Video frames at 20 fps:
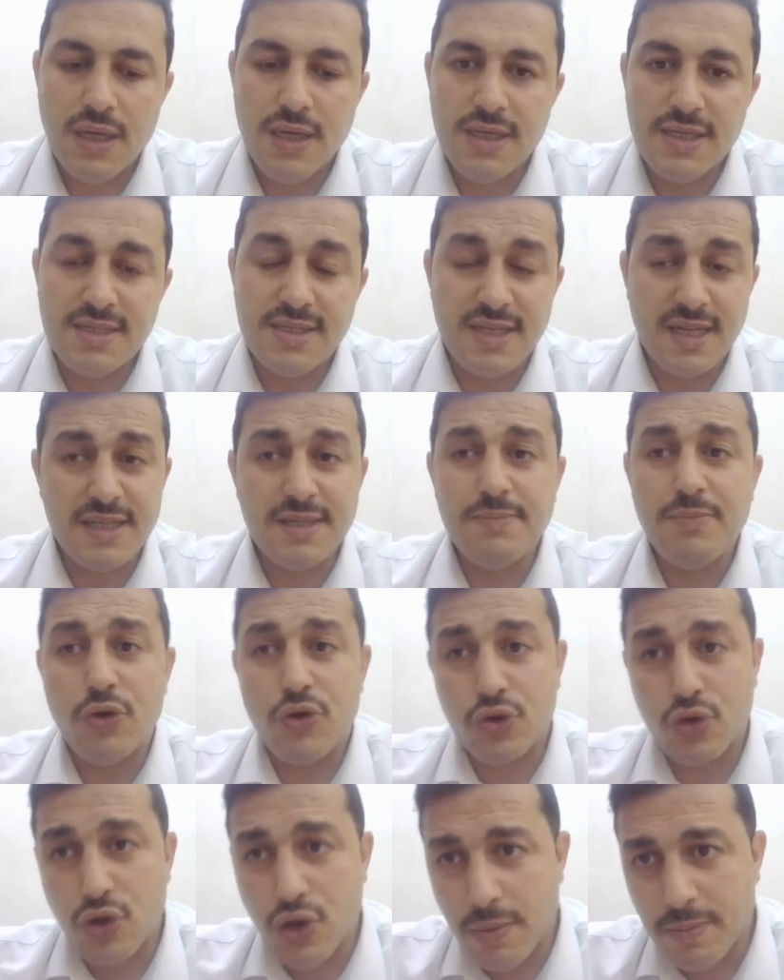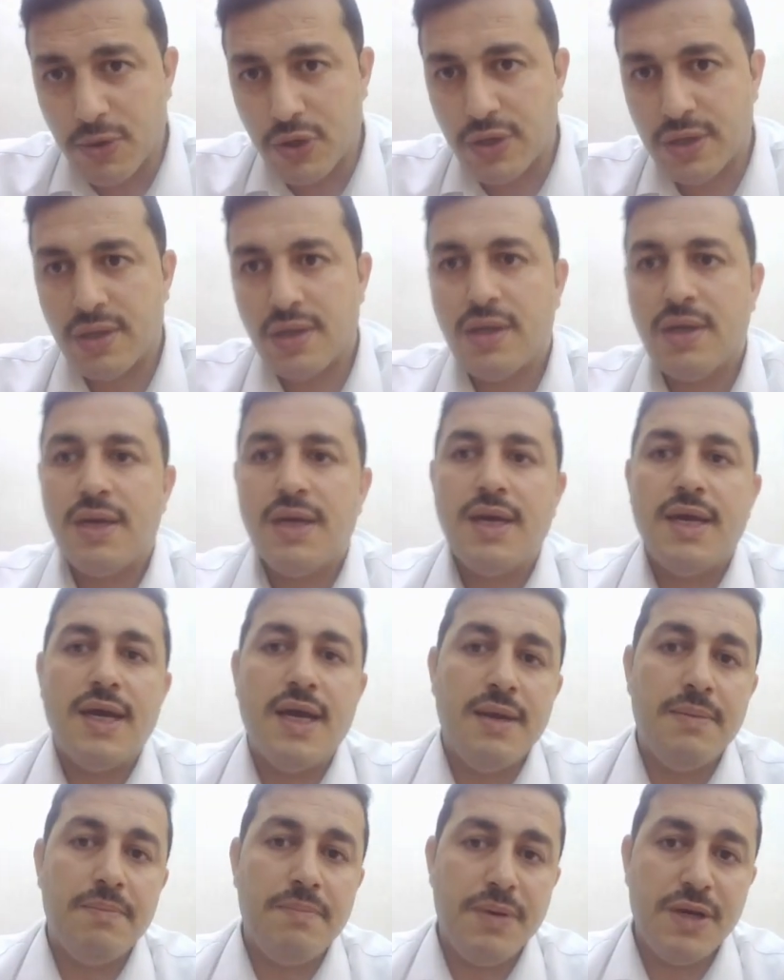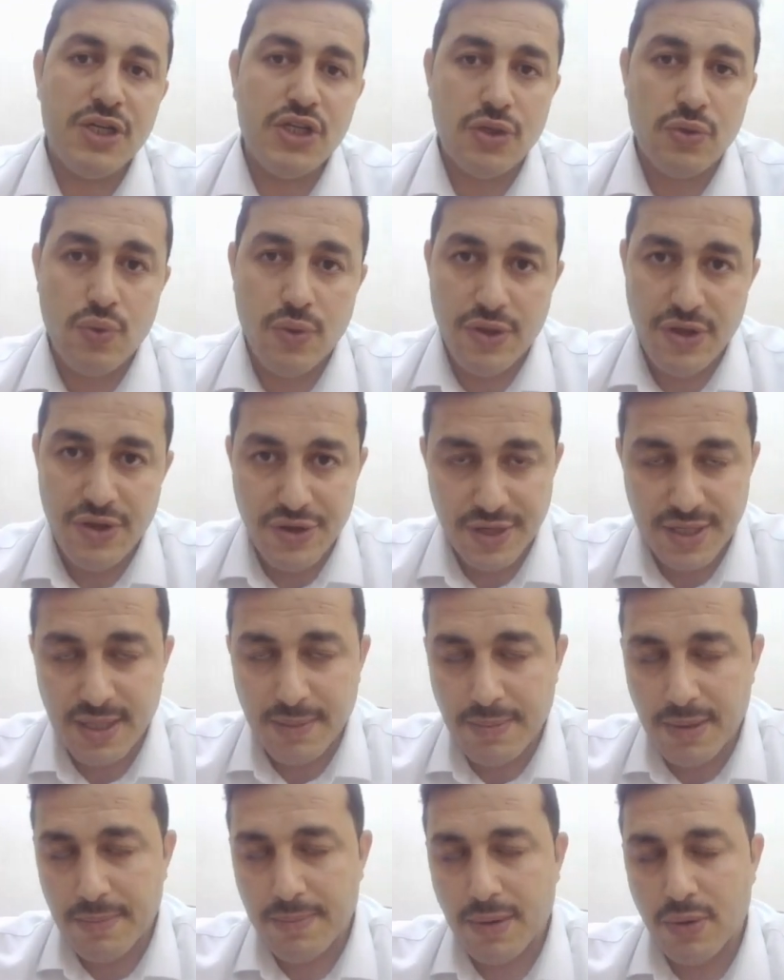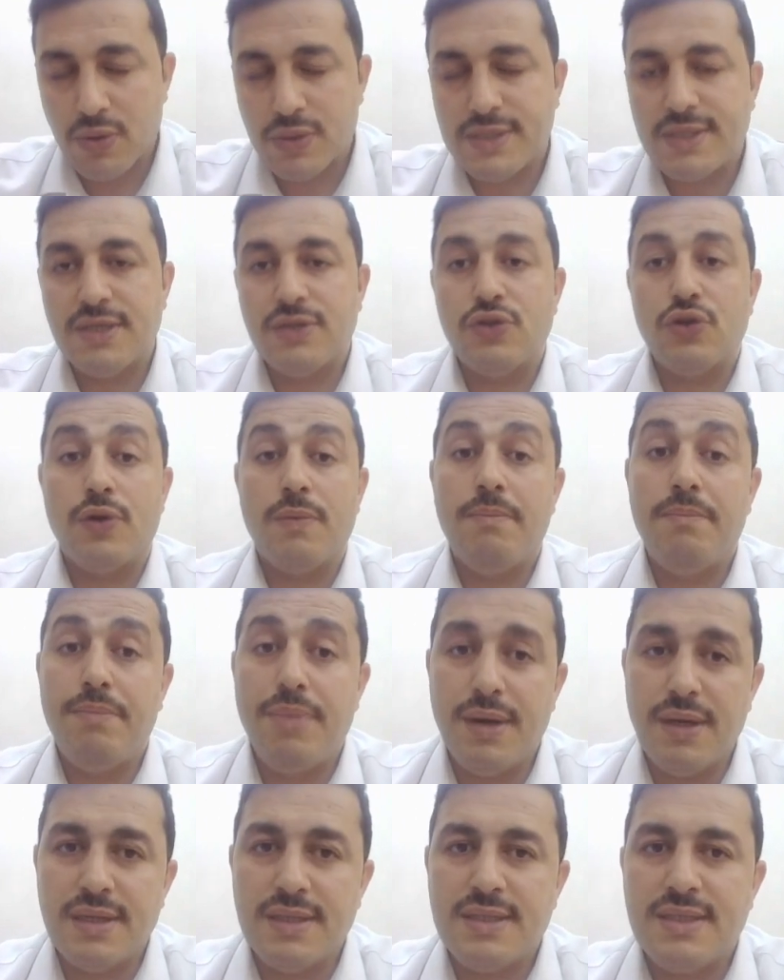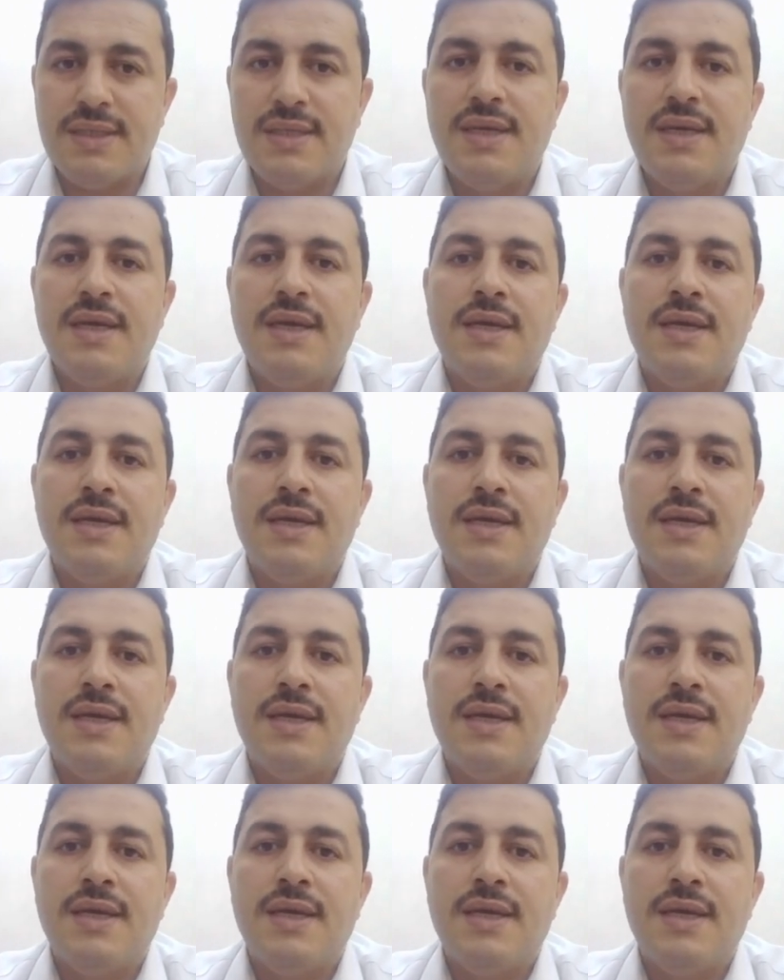is not more common in patient with irritable bowel syndrome, but